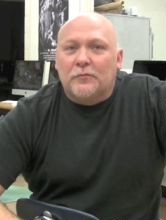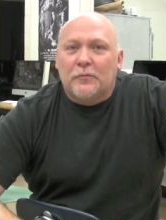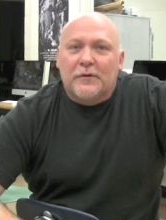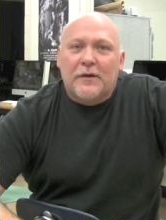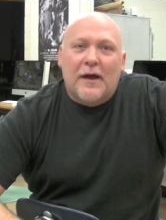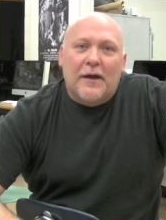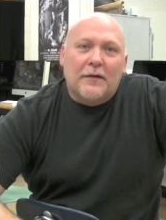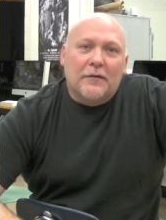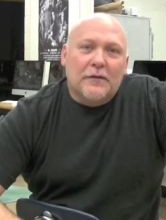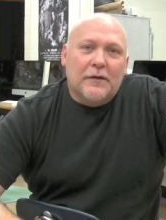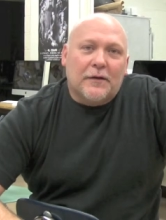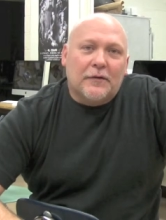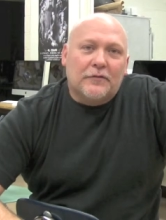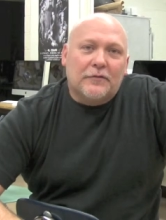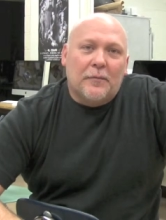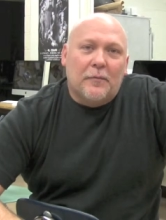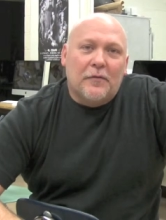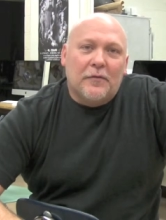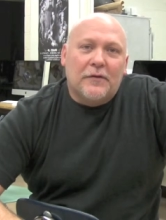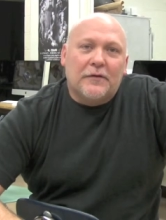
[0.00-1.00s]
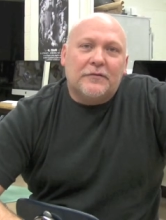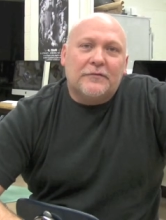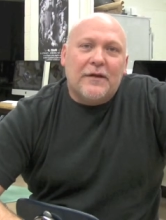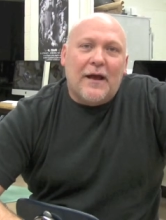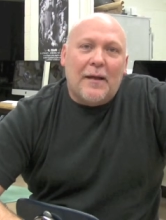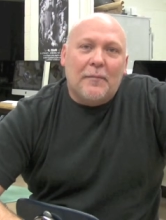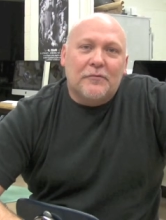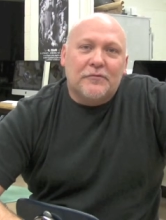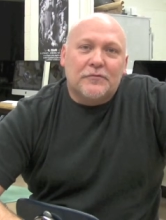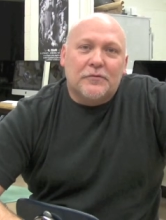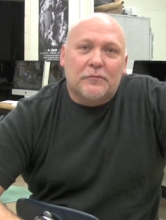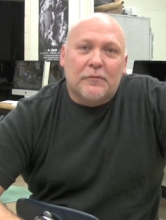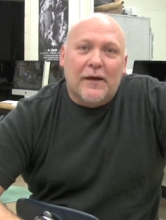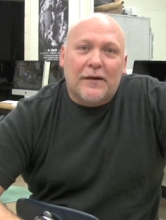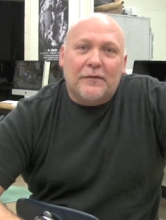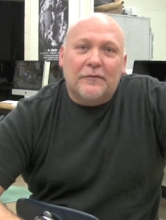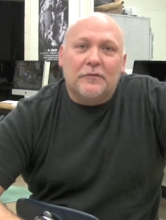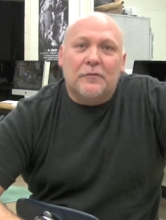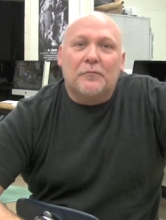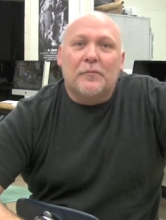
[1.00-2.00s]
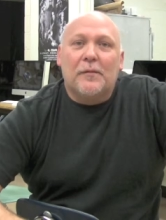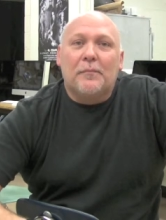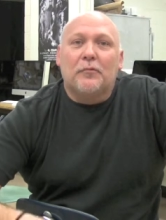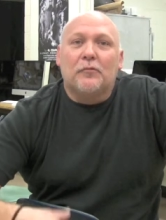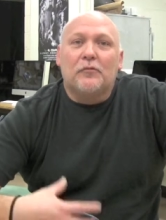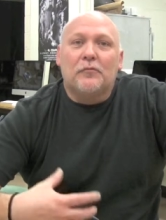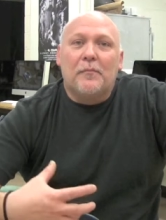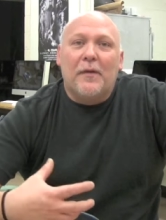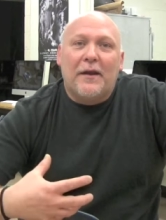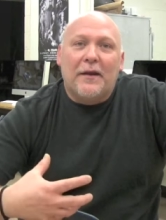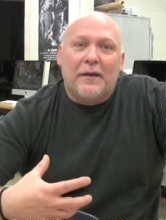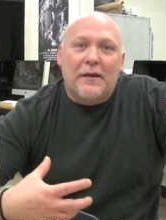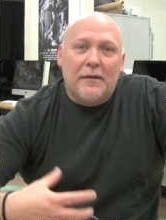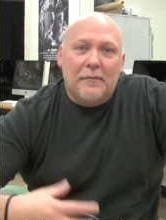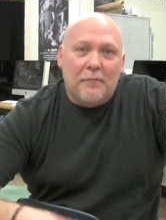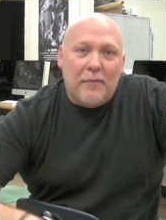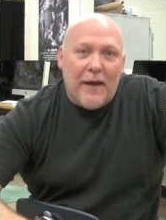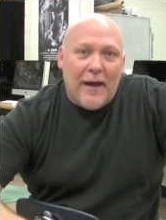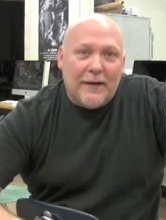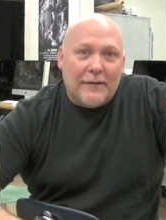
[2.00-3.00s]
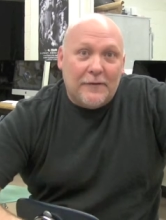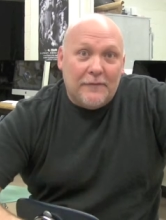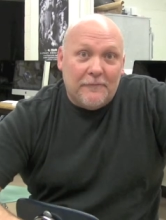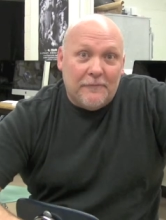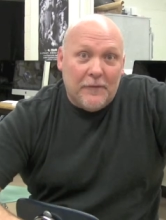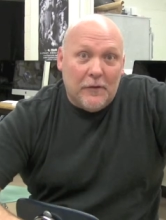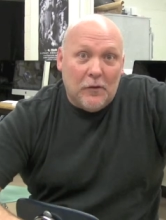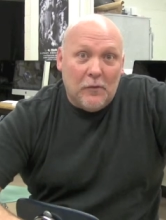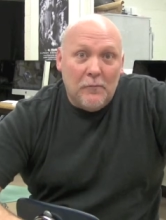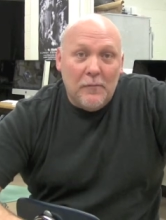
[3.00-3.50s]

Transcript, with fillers: We kind of look at some of the established directors and people who've made an impact in film